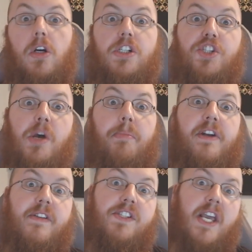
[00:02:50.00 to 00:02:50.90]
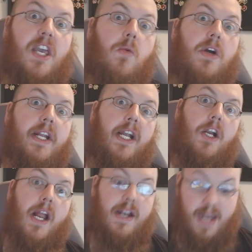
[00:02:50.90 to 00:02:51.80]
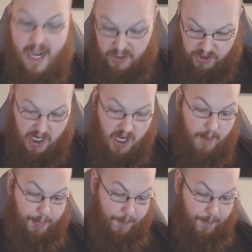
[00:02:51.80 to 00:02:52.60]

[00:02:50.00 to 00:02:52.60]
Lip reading: going to jump into the second one here. And next up,